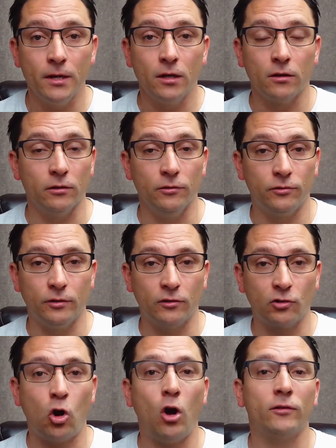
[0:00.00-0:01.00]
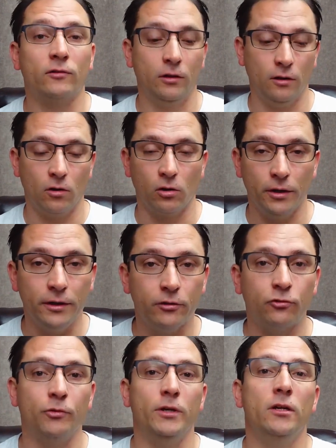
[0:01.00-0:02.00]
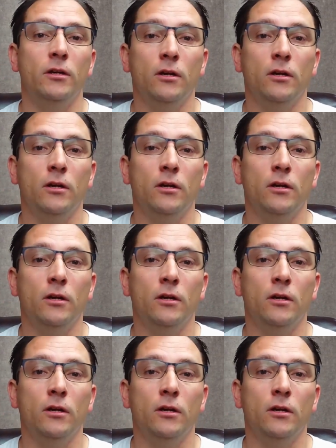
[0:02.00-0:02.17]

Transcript: Because it's costing our industry